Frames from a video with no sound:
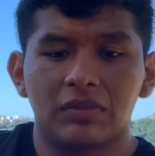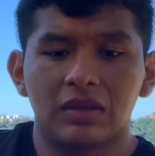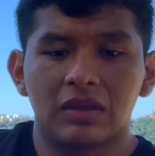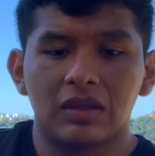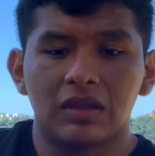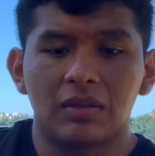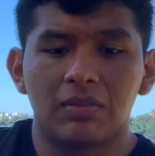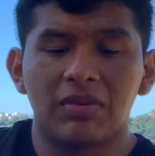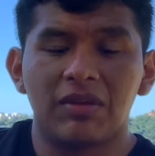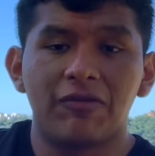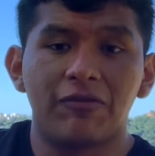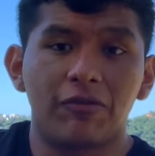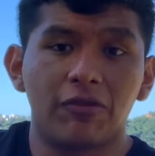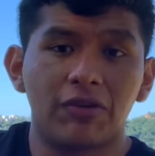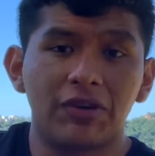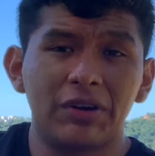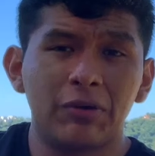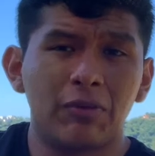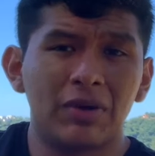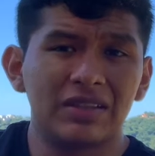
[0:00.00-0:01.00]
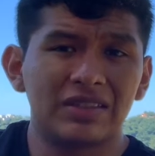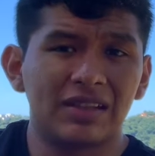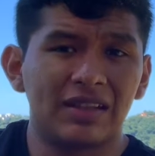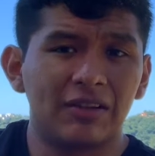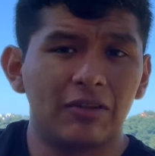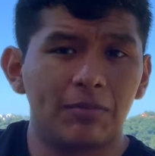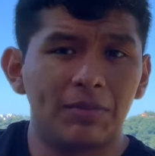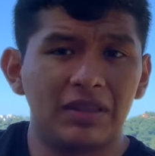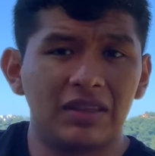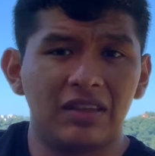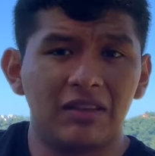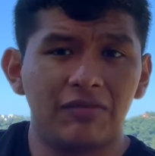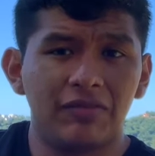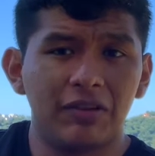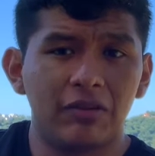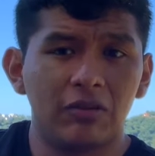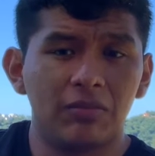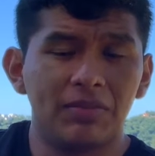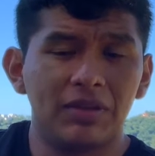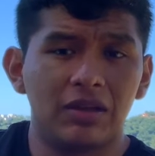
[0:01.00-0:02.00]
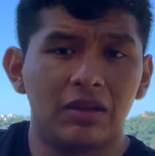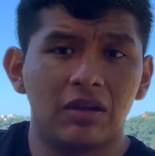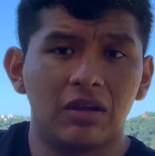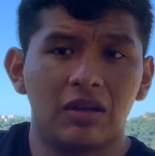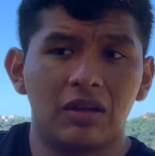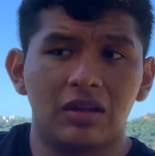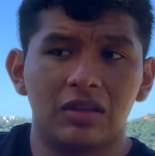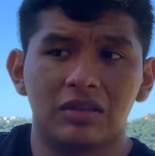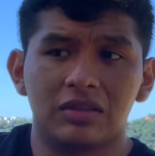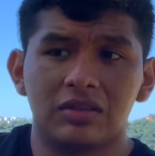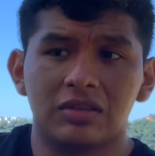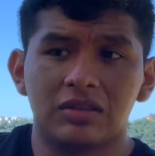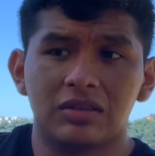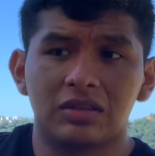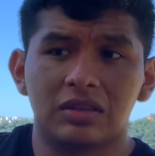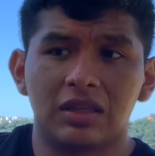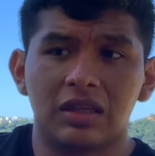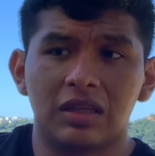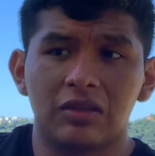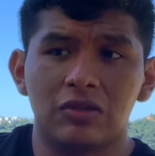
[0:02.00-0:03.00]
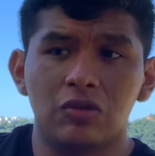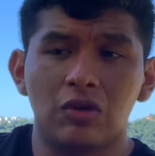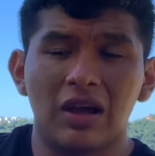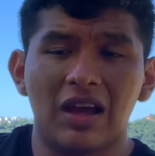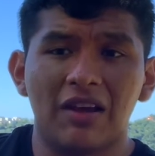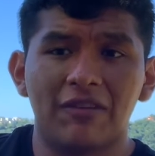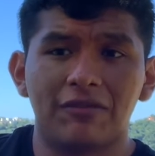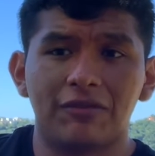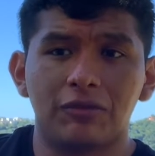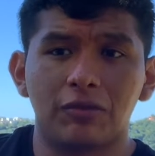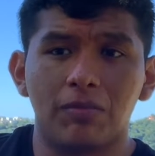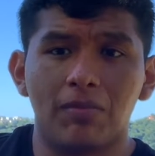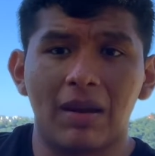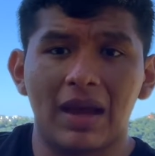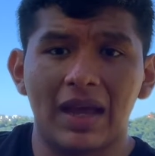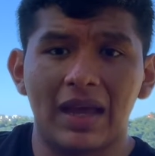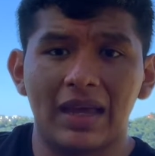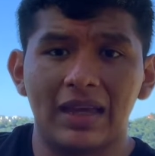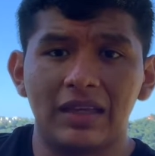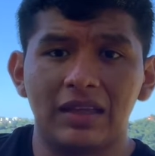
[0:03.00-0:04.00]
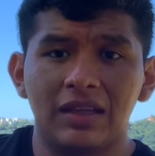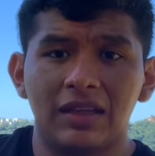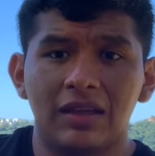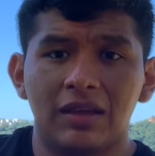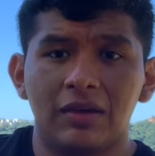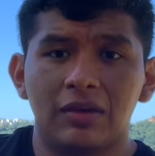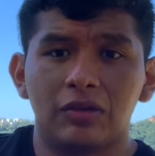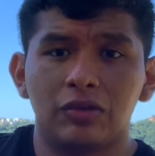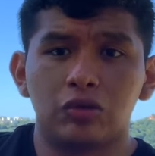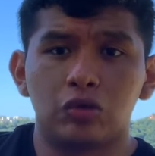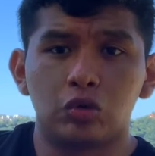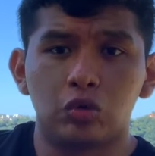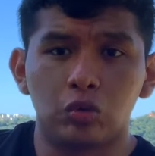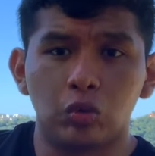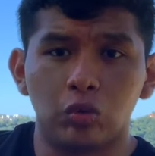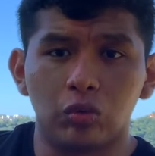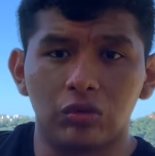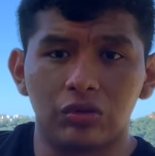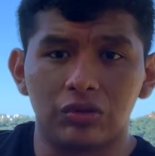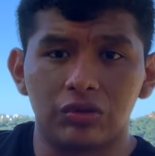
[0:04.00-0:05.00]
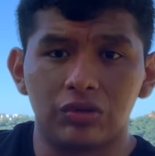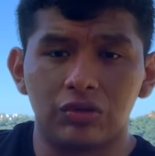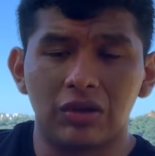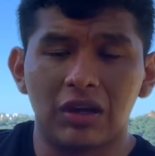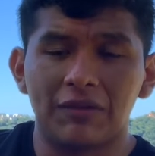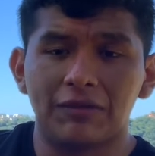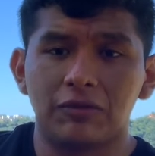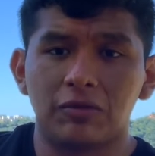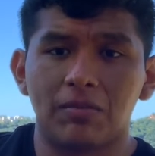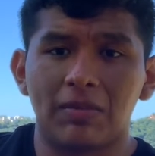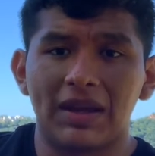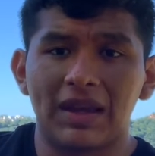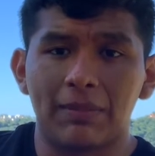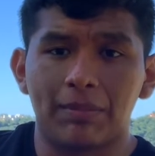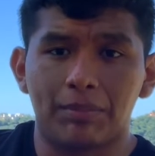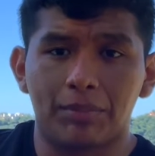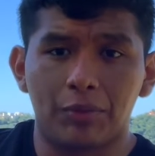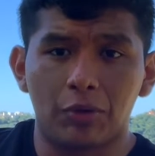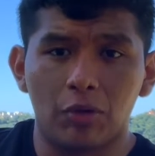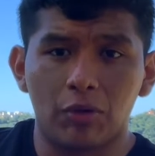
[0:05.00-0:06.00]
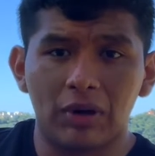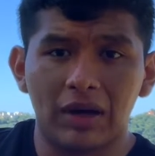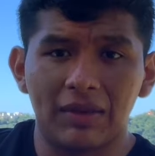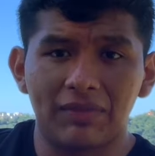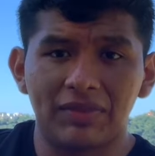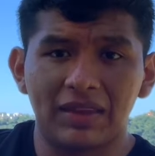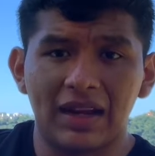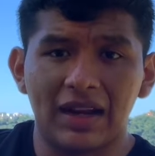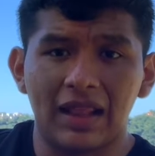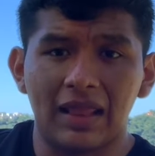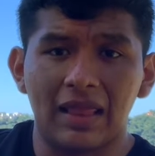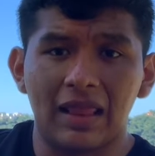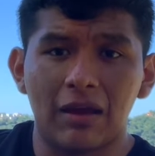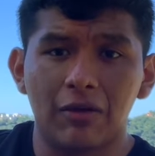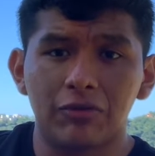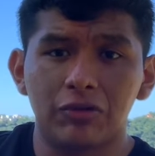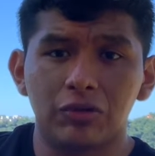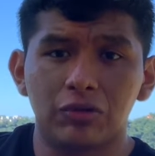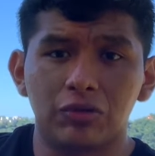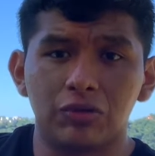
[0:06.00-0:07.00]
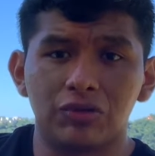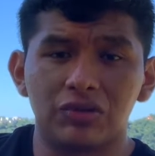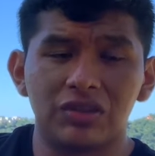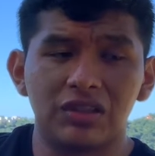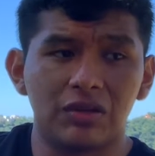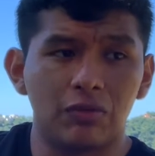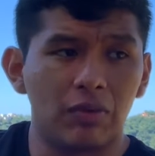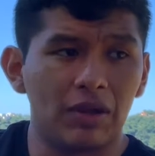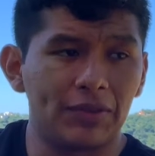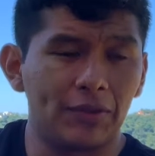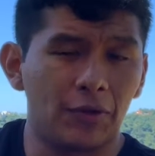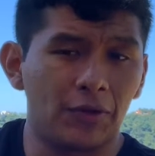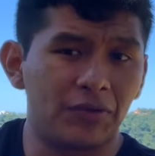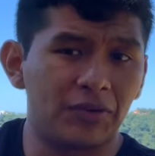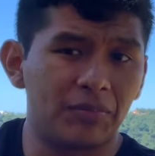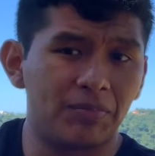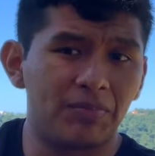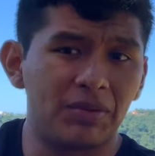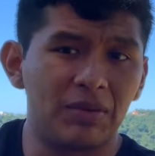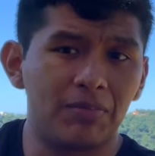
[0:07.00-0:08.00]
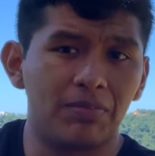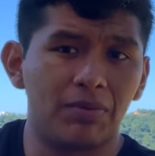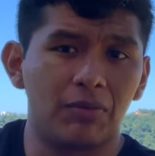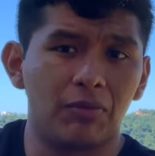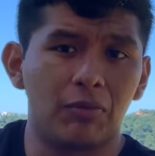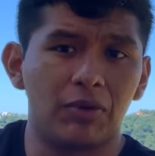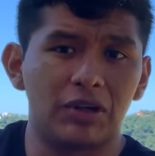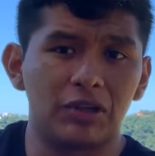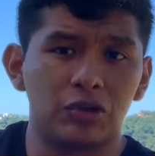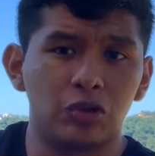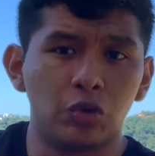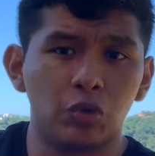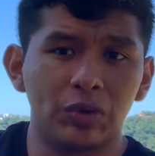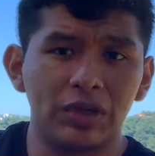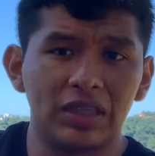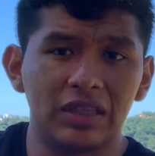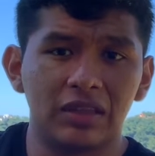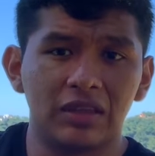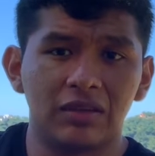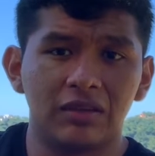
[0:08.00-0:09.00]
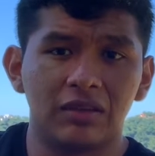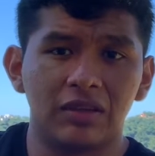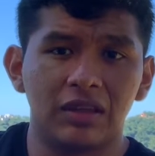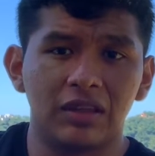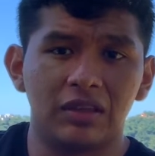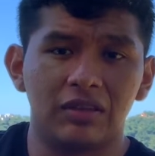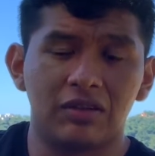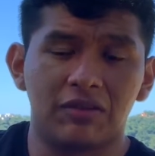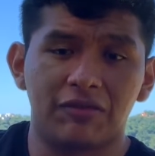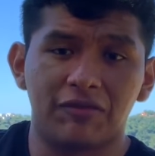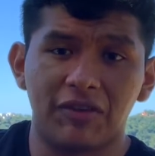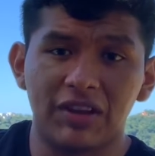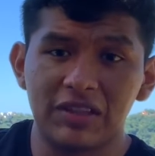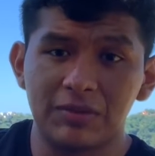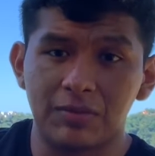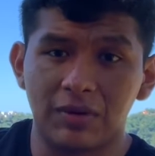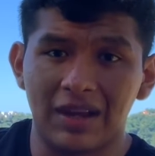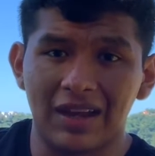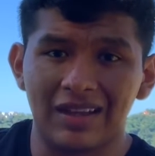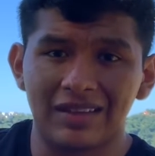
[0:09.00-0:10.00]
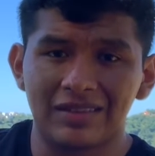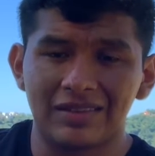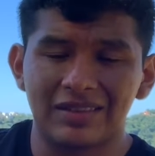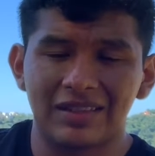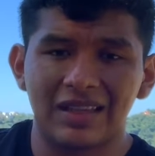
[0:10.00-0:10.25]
before it was a little bit difficult because you have to buy tools, you have to buy a program that allow you to see what other people were doing in their Facebook ads.